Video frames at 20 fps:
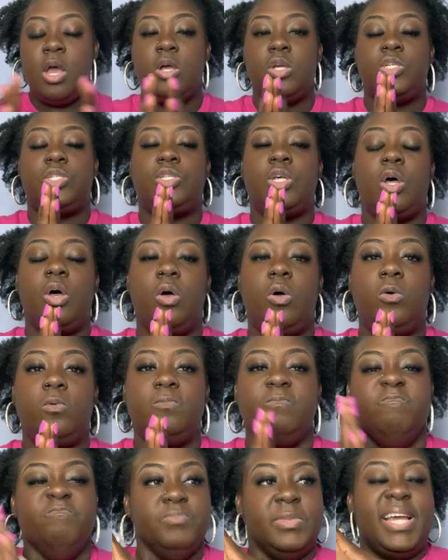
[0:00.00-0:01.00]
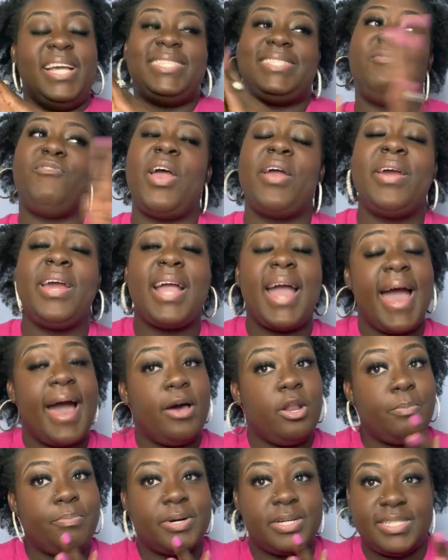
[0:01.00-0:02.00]
So it's very
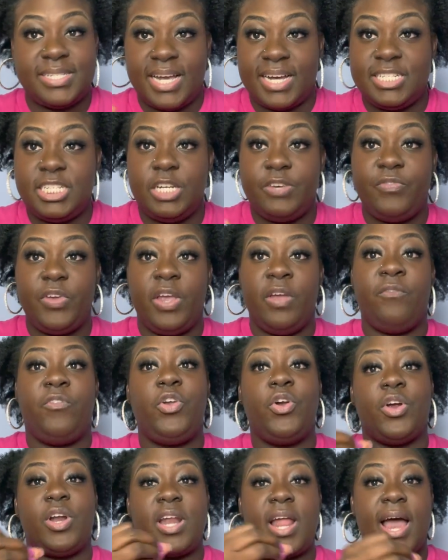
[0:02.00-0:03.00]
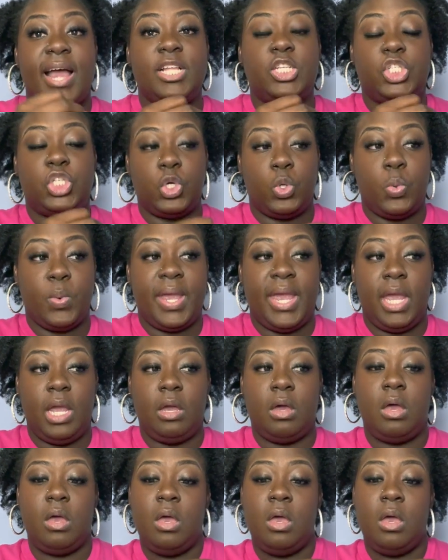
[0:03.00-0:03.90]
counterproductive if you're not doing,